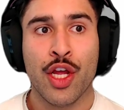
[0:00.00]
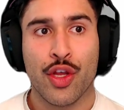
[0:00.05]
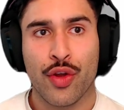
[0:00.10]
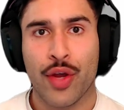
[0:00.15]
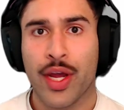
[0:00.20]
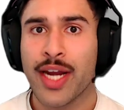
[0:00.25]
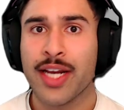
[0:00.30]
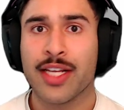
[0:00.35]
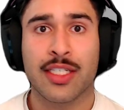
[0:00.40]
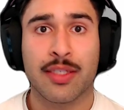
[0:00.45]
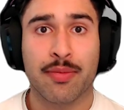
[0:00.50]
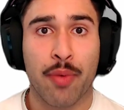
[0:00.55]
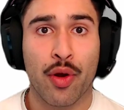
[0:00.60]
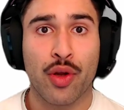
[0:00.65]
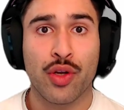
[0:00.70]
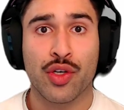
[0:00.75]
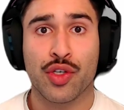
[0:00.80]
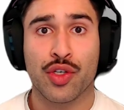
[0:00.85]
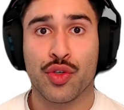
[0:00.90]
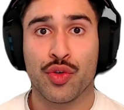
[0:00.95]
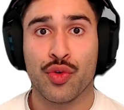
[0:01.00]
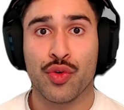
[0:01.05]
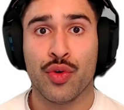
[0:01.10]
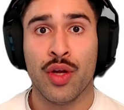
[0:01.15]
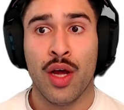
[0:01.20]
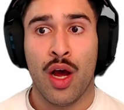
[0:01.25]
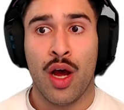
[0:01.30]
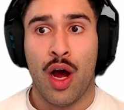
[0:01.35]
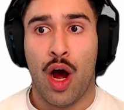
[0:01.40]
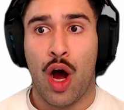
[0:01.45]
you get exposure to
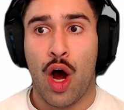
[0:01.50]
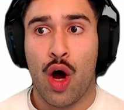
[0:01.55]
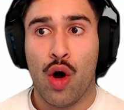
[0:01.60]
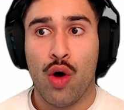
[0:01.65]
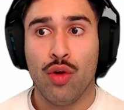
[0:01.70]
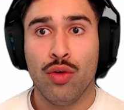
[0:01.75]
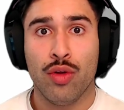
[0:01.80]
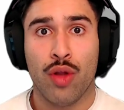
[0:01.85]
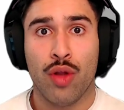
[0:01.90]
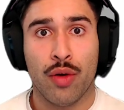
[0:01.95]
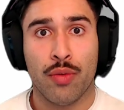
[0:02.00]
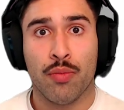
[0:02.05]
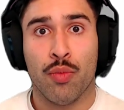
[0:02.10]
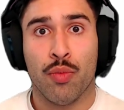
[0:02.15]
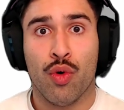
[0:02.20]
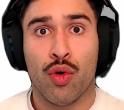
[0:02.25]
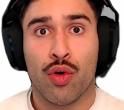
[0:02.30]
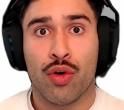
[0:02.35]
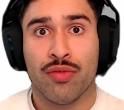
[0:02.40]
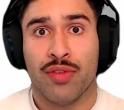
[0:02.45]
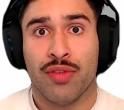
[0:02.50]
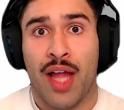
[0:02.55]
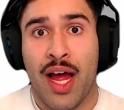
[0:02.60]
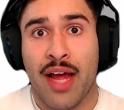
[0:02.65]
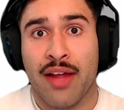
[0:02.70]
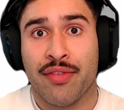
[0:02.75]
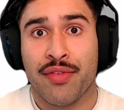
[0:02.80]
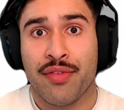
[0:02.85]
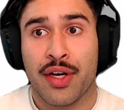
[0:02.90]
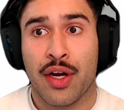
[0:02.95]
a whole lot more of life